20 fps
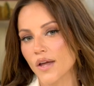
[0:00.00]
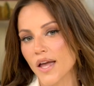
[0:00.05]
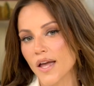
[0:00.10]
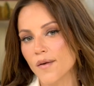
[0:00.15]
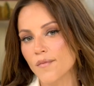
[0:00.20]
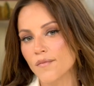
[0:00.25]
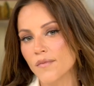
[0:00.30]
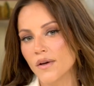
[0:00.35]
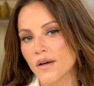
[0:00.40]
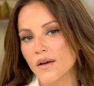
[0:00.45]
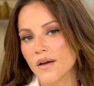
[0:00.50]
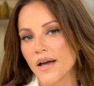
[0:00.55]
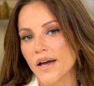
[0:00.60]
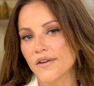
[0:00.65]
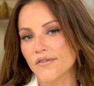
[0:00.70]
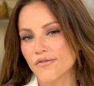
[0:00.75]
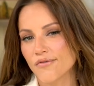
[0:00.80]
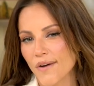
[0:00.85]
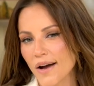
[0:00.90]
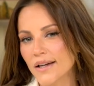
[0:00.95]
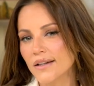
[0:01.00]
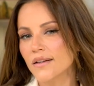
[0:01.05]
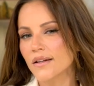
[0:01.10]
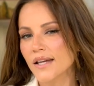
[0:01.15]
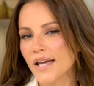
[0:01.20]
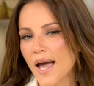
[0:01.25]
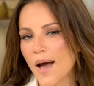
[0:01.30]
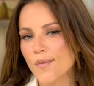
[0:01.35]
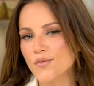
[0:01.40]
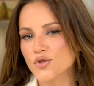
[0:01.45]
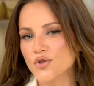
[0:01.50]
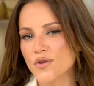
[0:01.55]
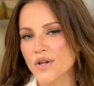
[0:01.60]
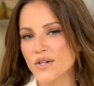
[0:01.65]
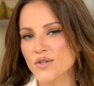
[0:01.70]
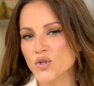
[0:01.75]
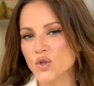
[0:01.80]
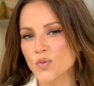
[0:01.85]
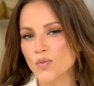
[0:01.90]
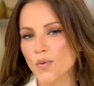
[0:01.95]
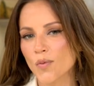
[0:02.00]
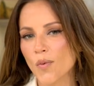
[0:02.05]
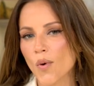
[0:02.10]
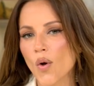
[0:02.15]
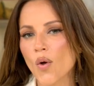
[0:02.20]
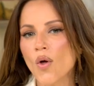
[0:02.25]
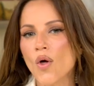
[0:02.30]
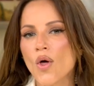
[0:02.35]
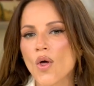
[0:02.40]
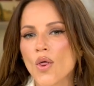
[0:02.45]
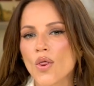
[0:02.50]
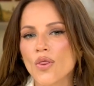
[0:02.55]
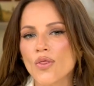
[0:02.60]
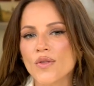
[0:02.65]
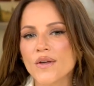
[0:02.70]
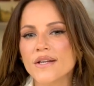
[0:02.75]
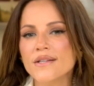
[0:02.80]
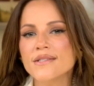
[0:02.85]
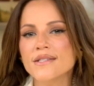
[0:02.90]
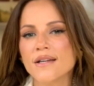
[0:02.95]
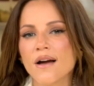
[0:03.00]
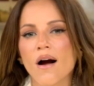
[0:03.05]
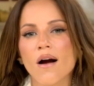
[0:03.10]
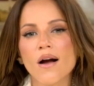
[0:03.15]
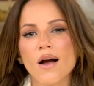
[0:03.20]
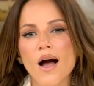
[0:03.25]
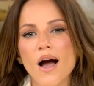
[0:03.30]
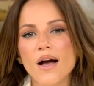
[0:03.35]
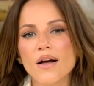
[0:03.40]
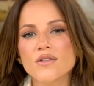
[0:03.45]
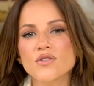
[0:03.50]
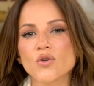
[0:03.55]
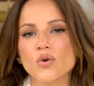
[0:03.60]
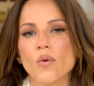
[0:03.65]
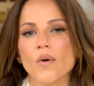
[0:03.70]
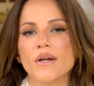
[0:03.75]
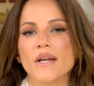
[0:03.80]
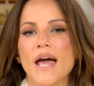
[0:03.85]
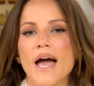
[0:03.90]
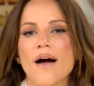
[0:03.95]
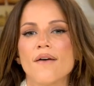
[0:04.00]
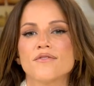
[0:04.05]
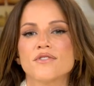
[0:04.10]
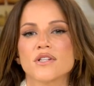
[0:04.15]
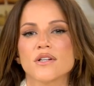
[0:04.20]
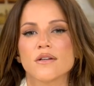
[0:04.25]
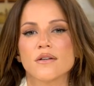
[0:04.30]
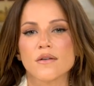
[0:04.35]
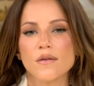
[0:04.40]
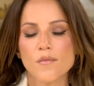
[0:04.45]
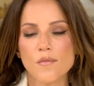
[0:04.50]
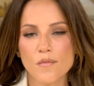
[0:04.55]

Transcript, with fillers: game and finally capture that Super Bowl, these young guys are going to have to